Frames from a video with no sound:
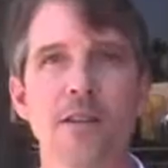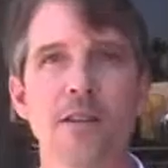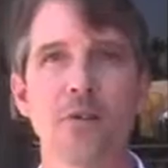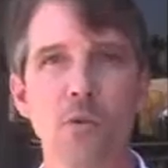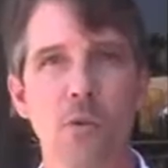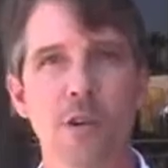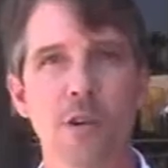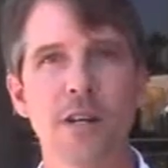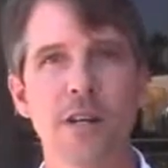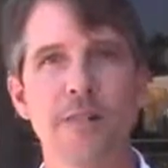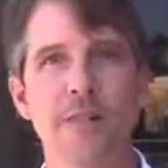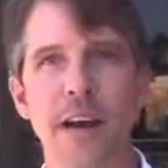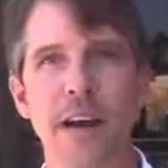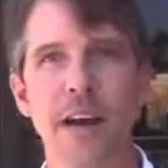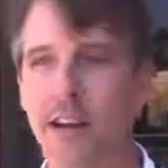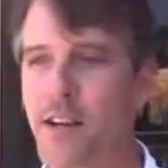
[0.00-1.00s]
and we worked on
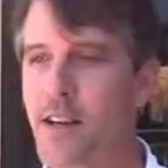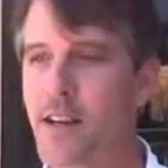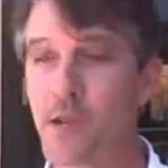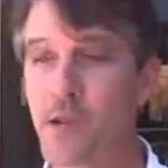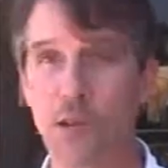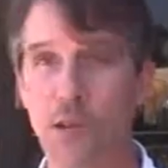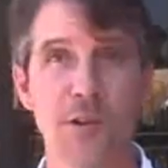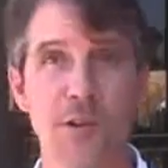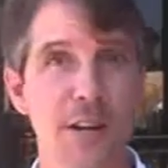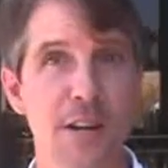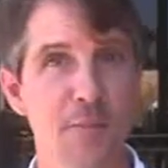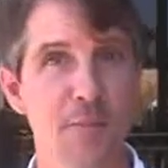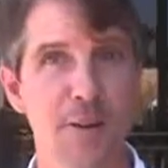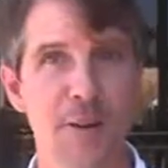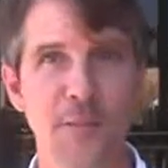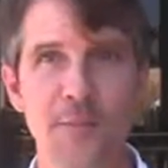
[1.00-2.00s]
that, and he's turned out to
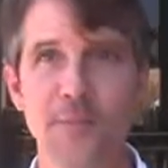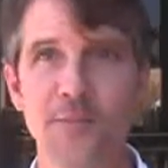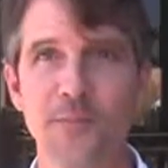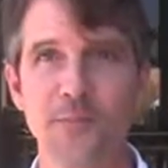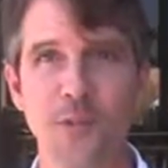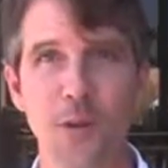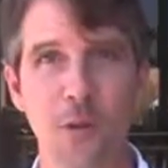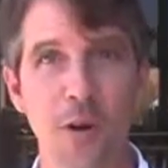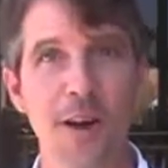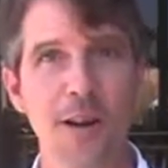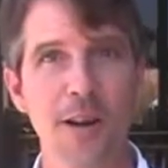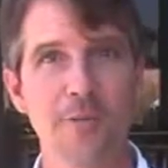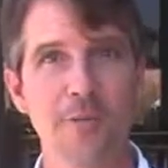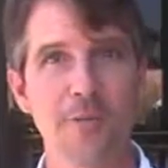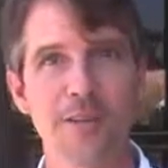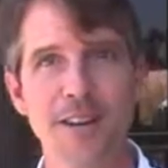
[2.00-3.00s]
be quite
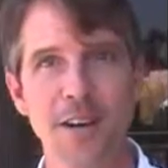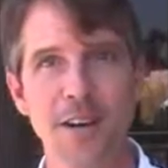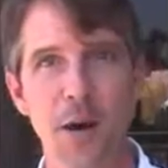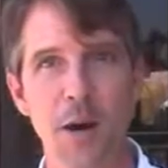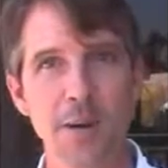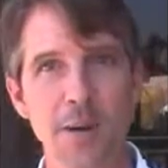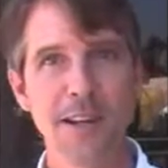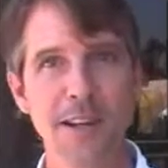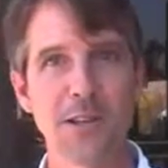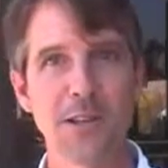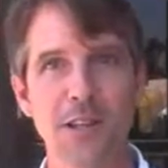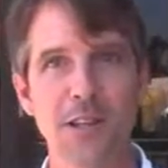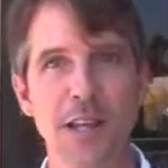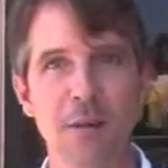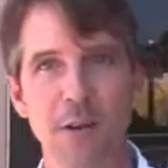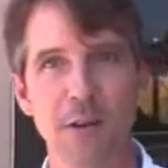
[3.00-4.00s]
a media
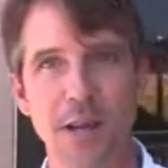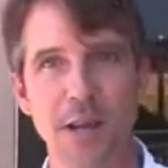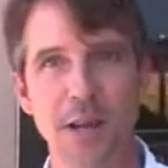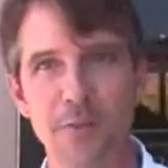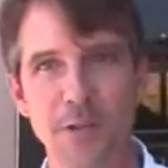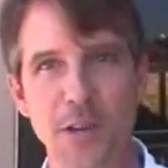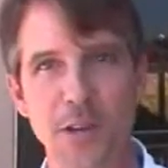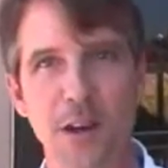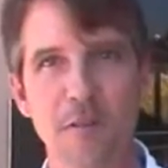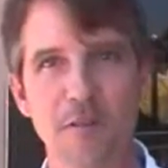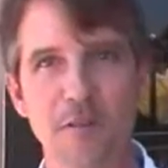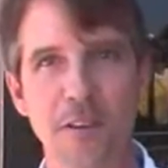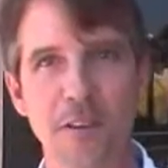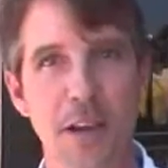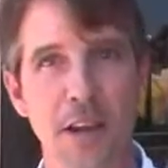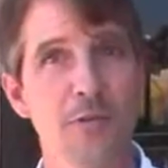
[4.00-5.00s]
celebrity himself
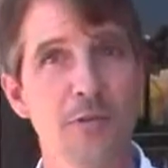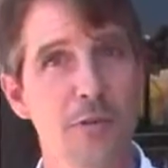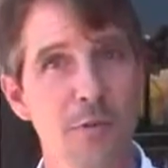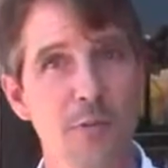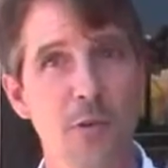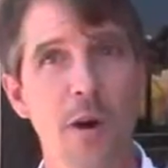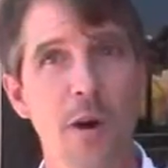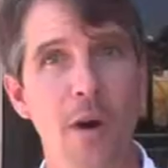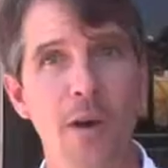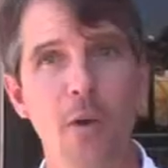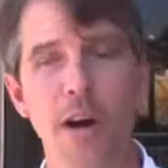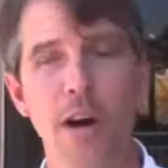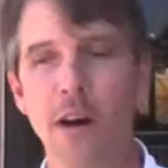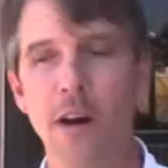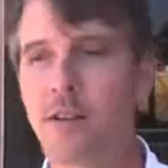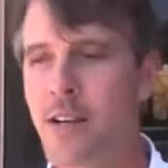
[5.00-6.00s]
and handles it quite
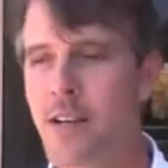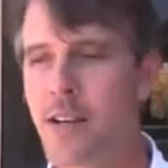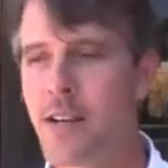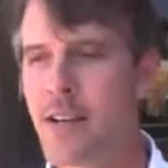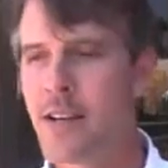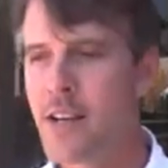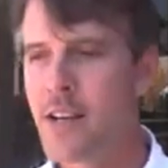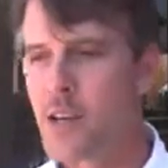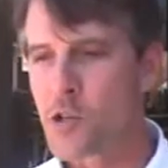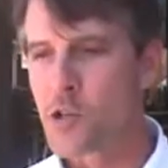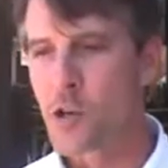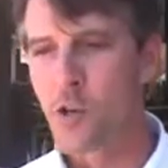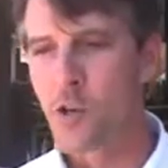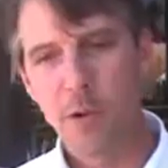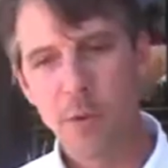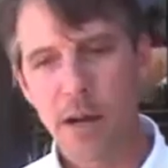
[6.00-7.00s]
well.
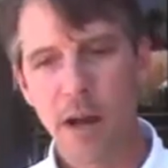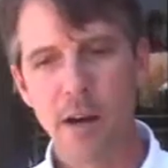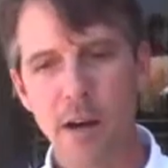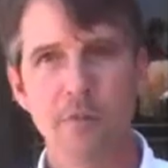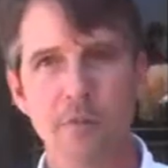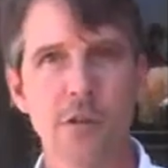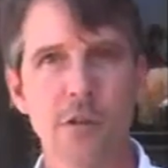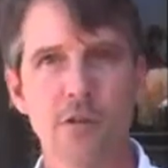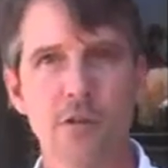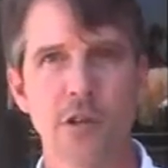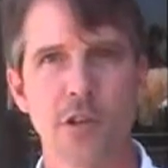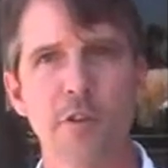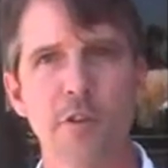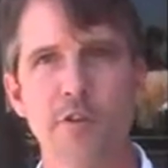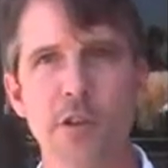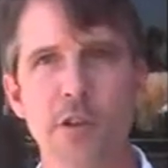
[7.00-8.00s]
So he went out and
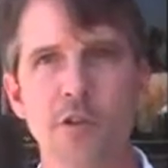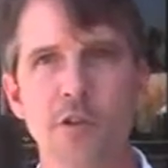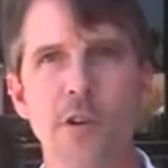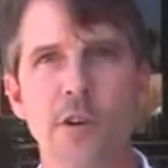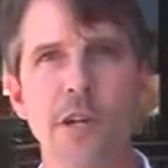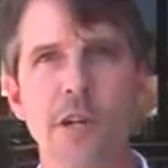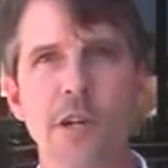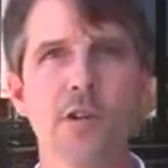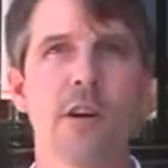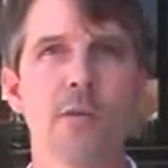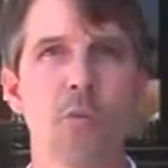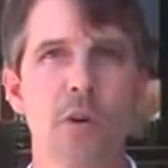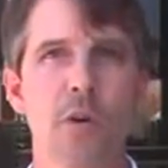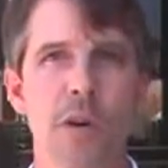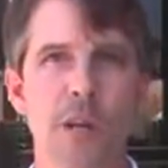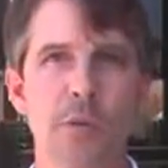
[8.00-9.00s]
started recruiting,
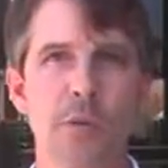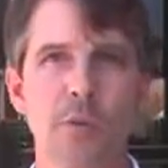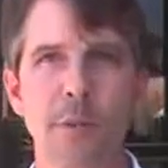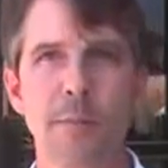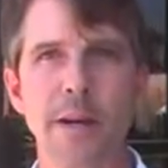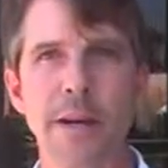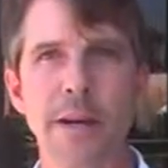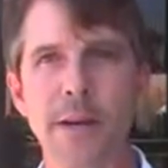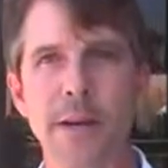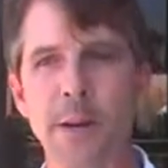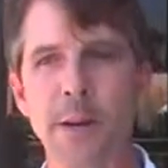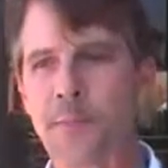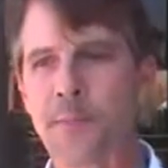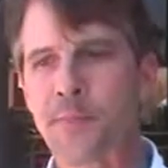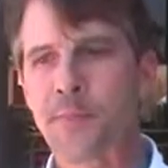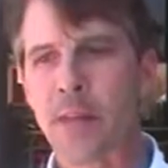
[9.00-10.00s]
started working with the media,
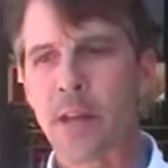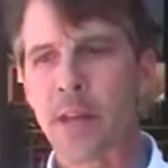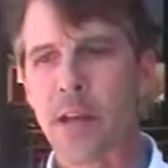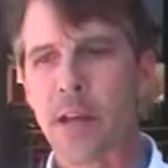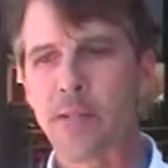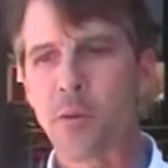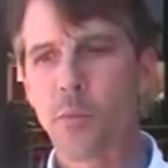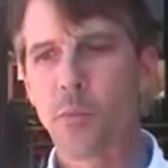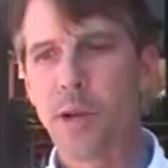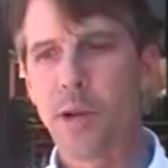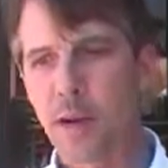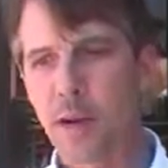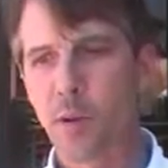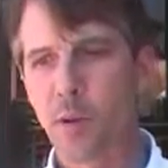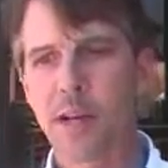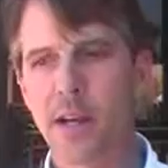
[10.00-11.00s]
and then we had
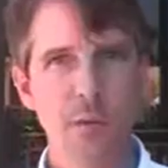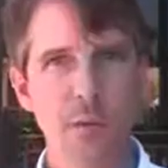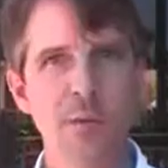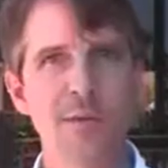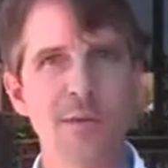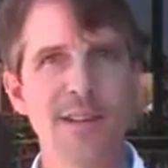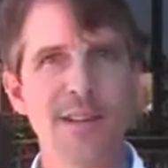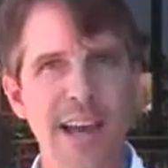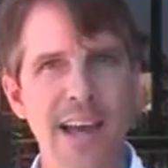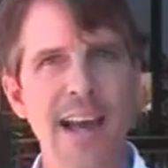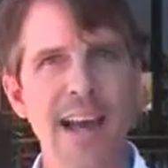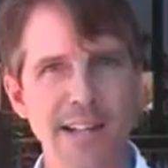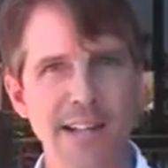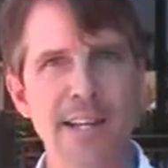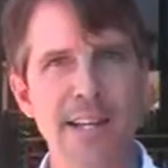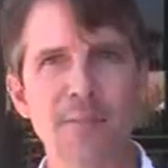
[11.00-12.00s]
a plan that we would tag
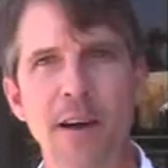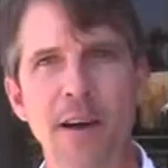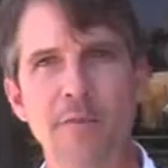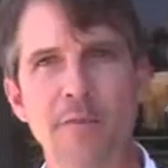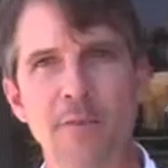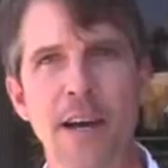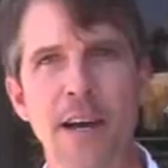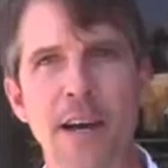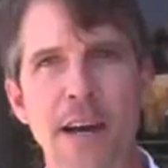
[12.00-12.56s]
team after that.